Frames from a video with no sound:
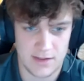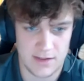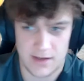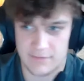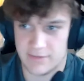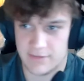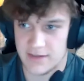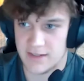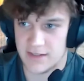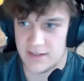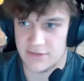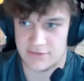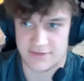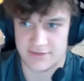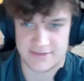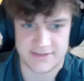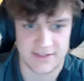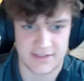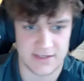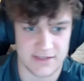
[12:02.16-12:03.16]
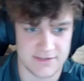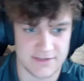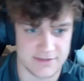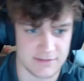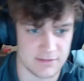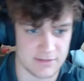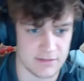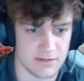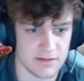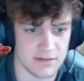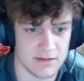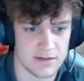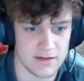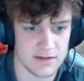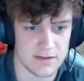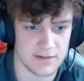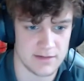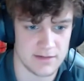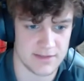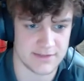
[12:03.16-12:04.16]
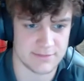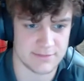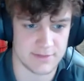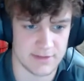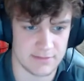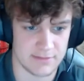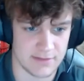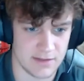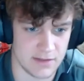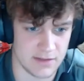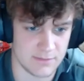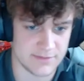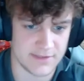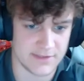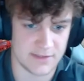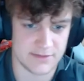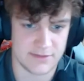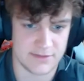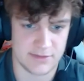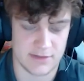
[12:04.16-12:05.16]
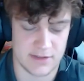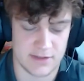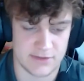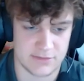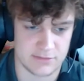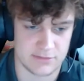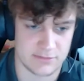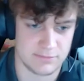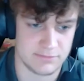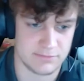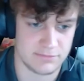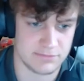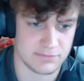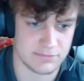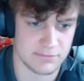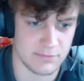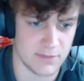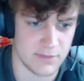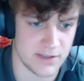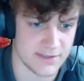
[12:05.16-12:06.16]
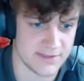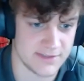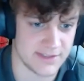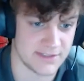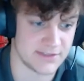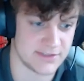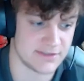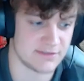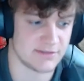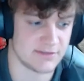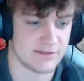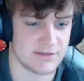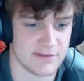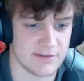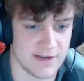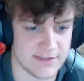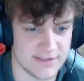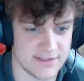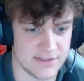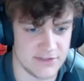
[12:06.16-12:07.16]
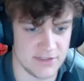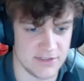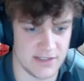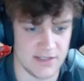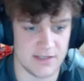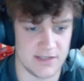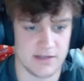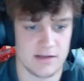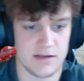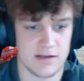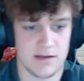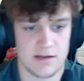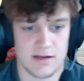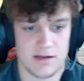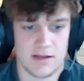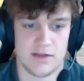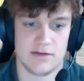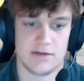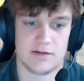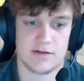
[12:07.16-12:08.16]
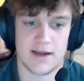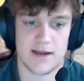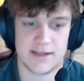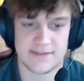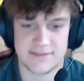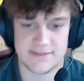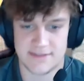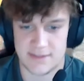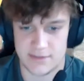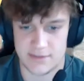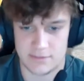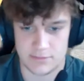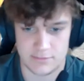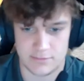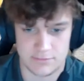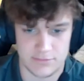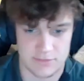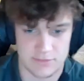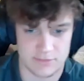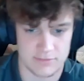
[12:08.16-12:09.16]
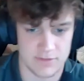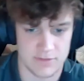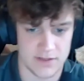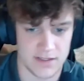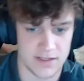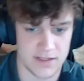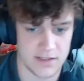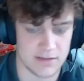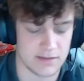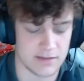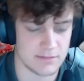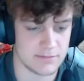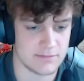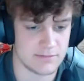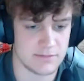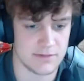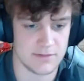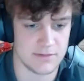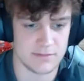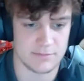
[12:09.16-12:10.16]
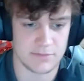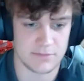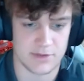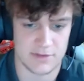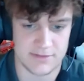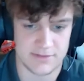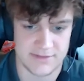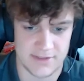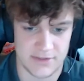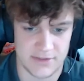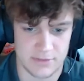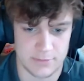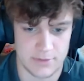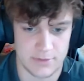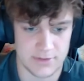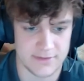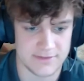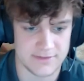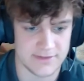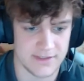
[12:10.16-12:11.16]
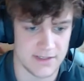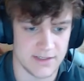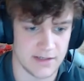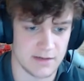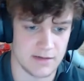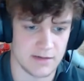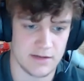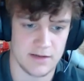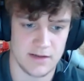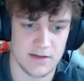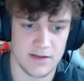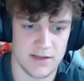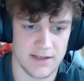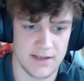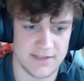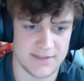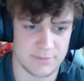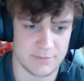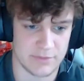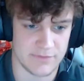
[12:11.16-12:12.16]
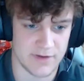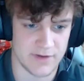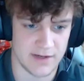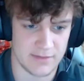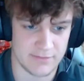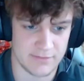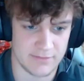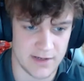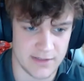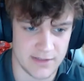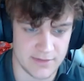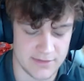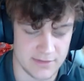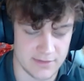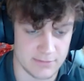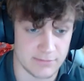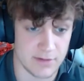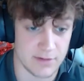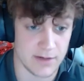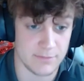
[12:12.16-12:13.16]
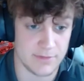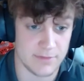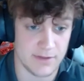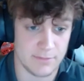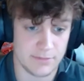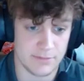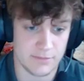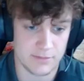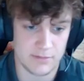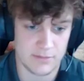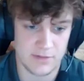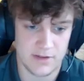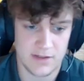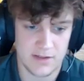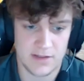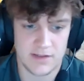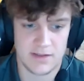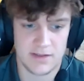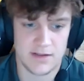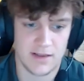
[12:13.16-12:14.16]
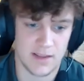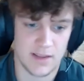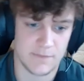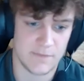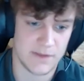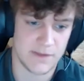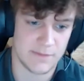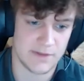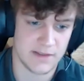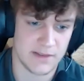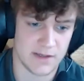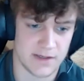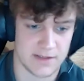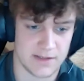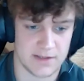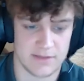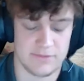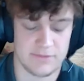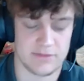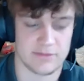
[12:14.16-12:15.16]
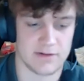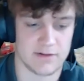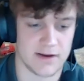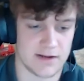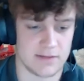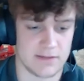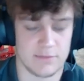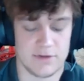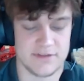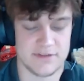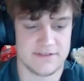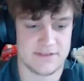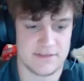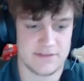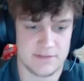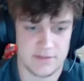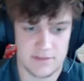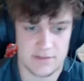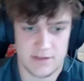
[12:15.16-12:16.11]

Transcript: have any interest in it. So that's when it really comes down to your actual marketing strategy and your ads that you're running, the content you're posting. Is it providing value to the right people? It may be like if you're writing the most